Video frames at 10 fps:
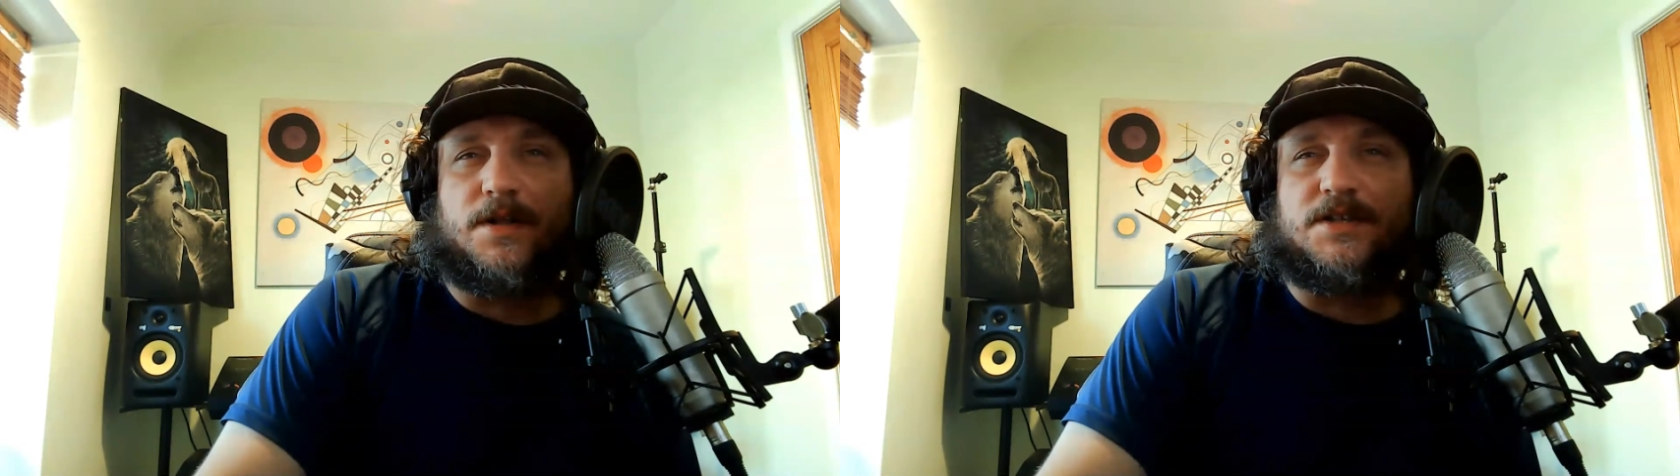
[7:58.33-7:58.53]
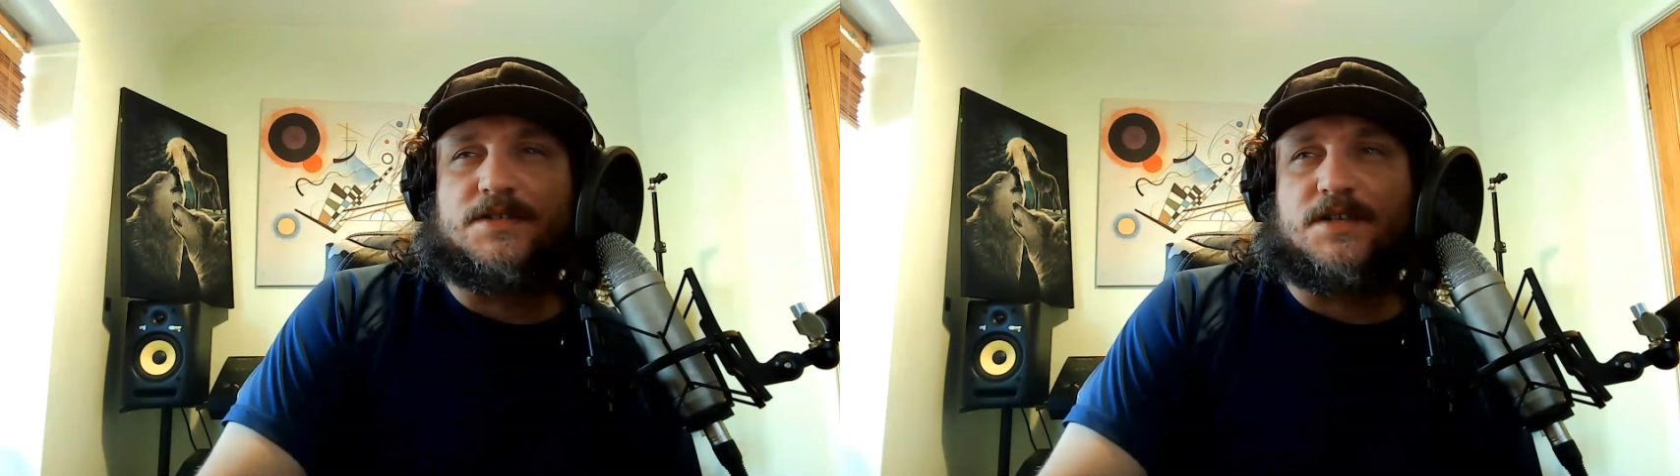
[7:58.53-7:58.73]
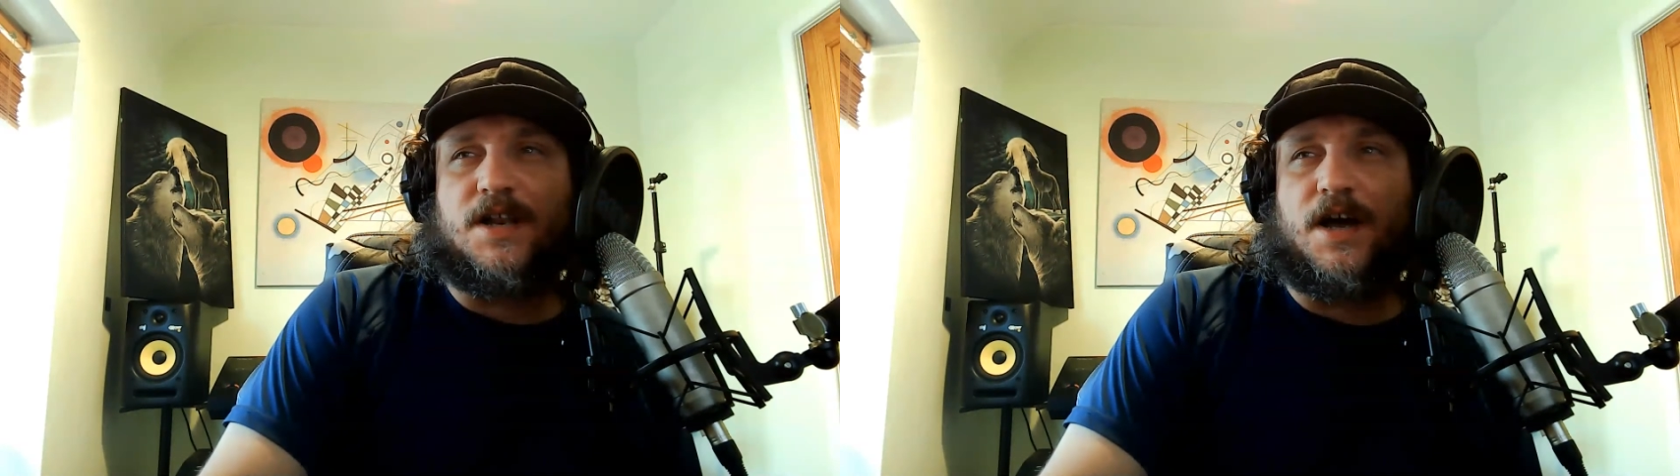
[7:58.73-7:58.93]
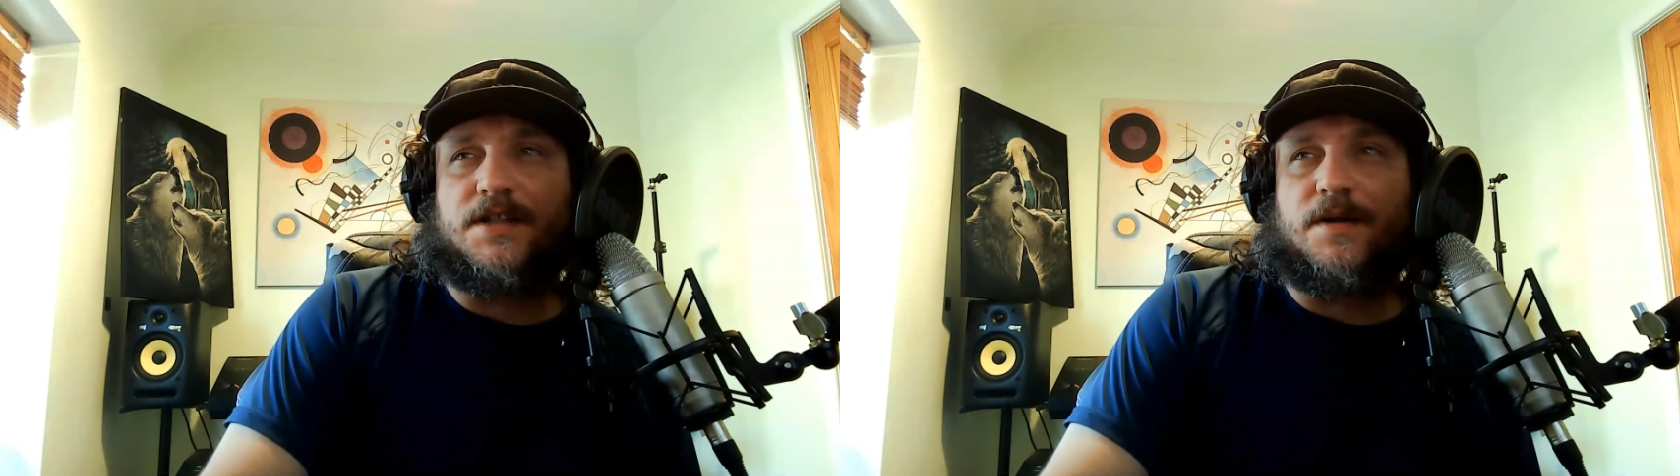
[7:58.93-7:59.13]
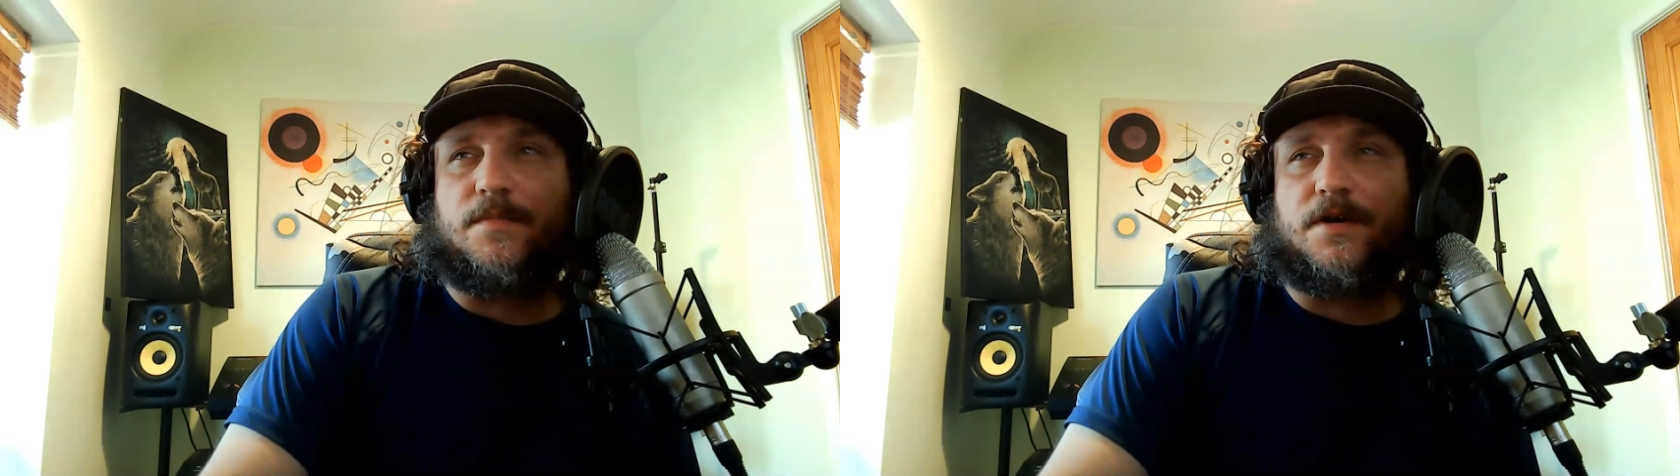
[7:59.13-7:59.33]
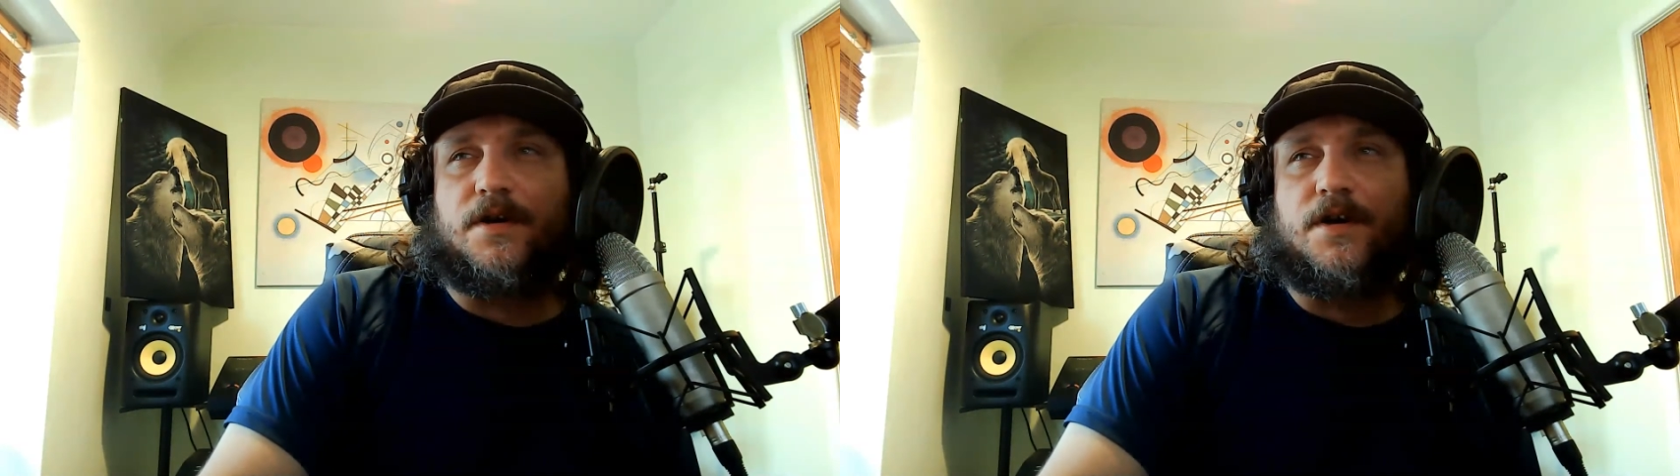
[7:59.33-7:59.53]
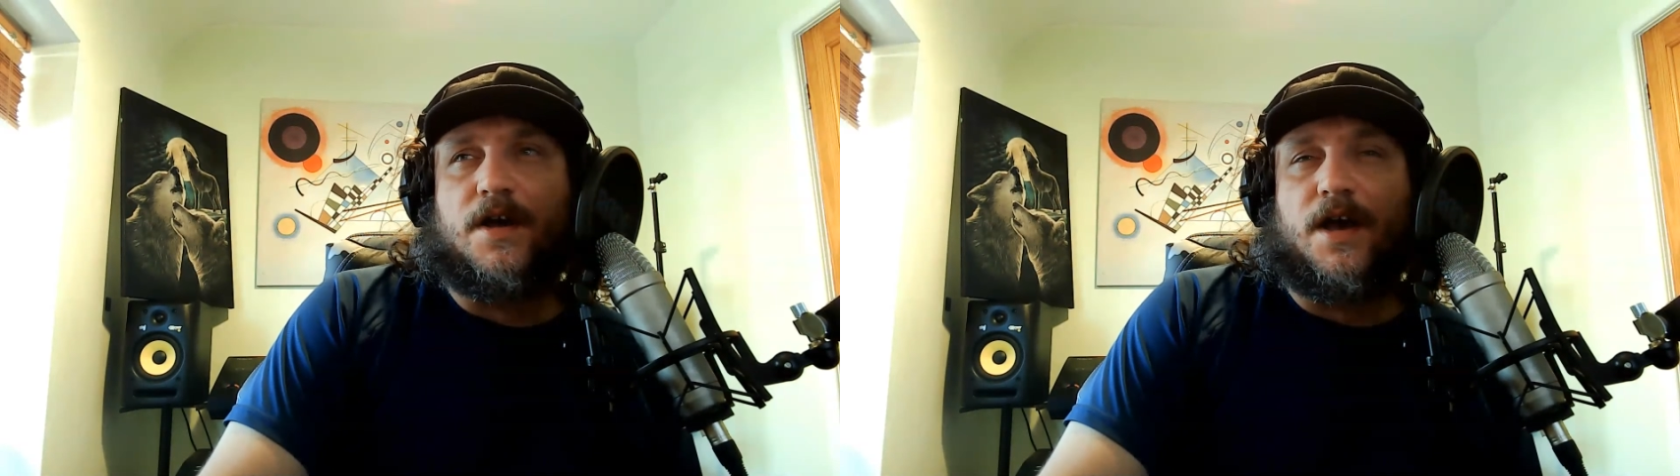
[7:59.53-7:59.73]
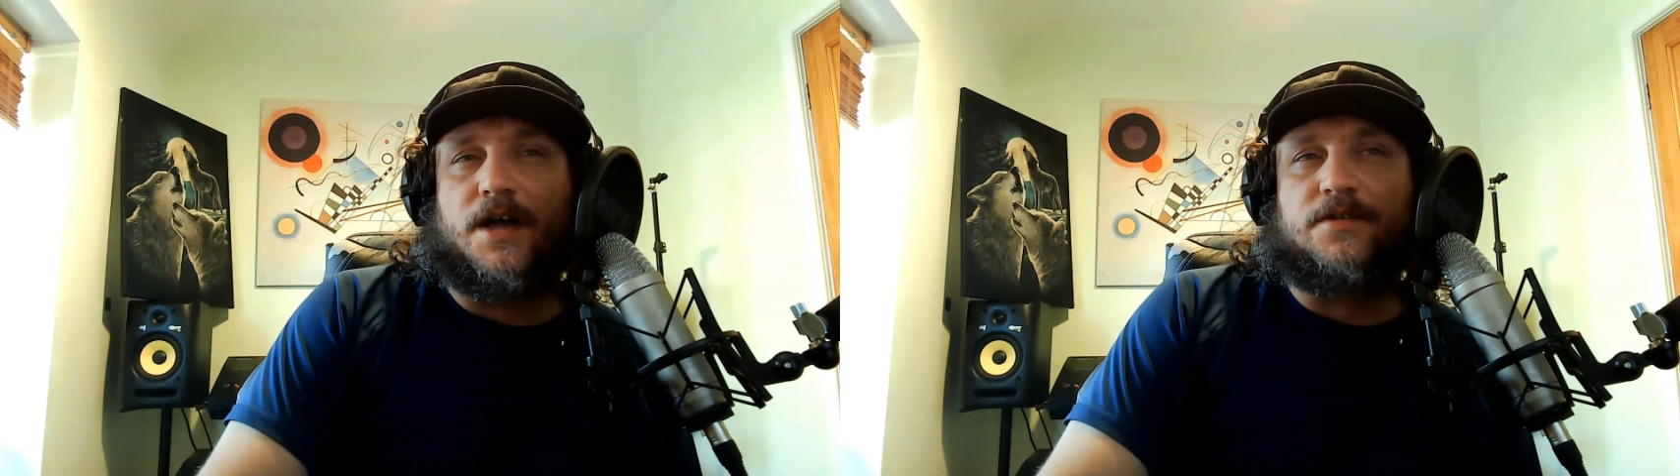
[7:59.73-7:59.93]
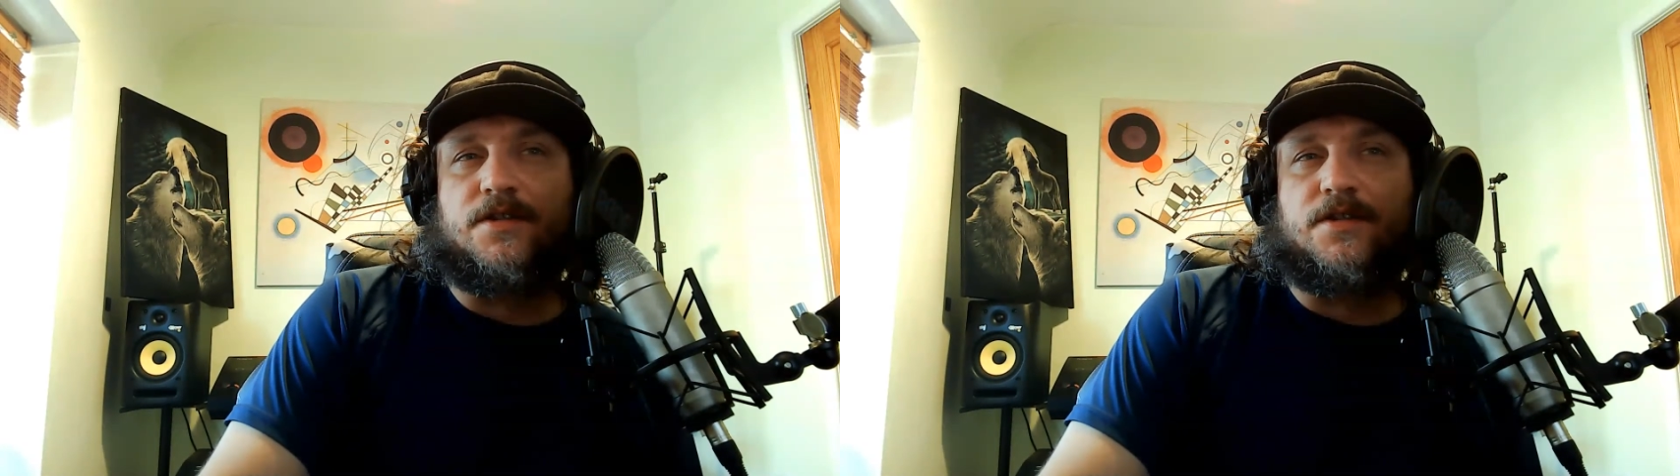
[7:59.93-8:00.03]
but it's still high number. And